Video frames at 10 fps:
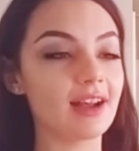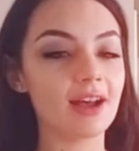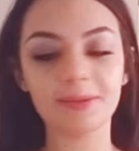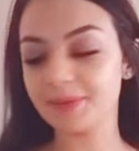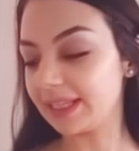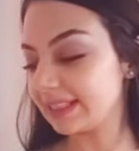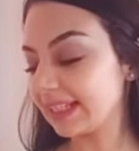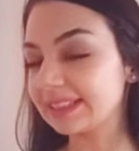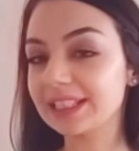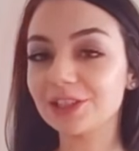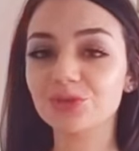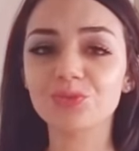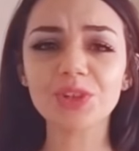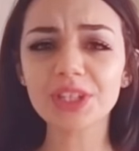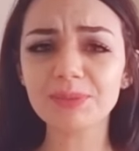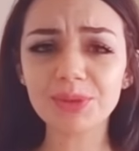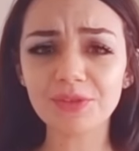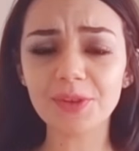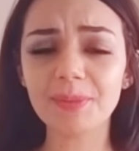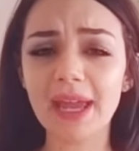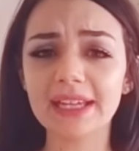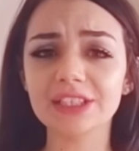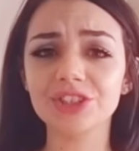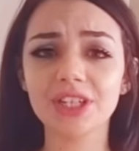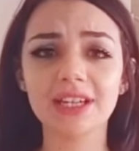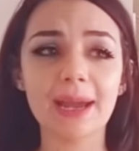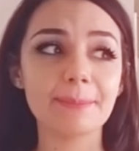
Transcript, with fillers: um, they sent it in this really beautiful packaging.